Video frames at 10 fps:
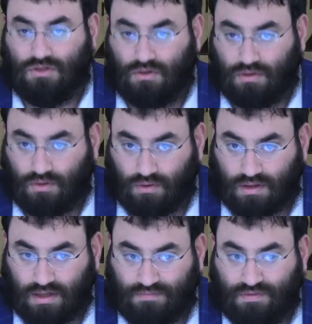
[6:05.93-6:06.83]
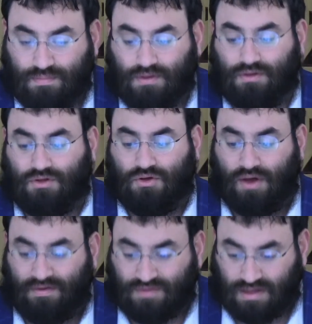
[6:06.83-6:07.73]
in order to lift the building, you
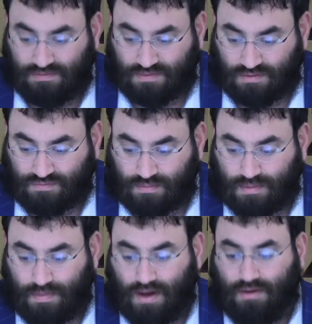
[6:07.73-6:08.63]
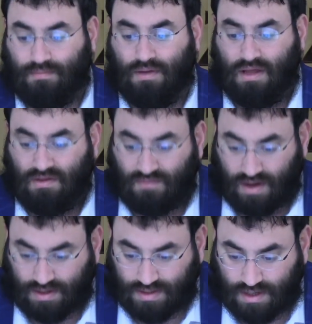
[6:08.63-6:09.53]
have to lift it from the bottom. And